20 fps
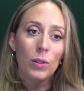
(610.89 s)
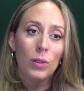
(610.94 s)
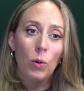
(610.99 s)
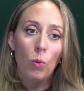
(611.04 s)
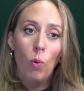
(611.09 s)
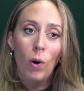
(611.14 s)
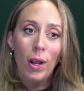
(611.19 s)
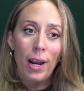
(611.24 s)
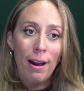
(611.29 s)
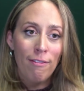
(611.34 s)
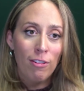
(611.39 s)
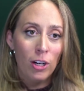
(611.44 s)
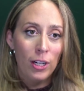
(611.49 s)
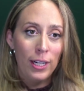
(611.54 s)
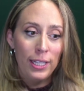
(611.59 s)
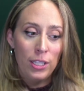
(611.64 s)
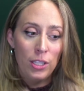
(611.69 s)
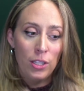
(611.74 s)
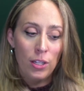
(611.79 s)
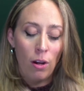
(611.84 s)
whatever it
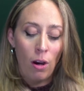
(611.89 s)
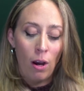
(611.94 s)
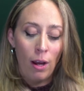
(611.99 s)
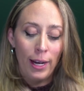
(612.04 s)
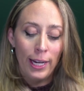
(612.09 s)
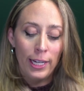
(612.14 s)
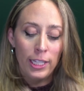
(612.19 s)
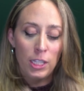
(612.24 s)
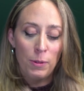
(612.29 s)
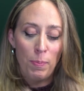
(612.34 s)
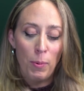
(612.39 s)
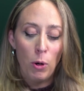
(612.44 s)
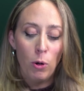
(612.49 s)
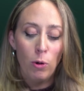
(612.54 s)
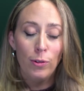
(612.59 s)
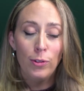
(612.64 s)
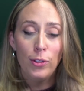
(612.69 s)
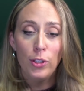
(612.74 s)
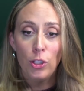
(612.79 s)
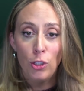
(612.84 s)
is to not
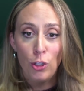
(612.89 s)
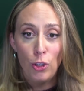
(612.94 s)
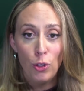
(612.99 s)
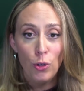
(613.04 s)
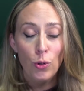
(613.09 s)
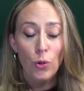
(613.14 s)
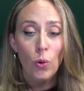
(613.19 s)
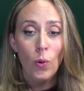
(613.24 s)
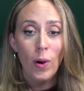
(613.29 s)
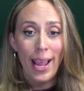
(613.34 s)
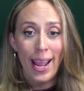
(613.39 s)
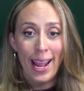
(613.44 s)
expose you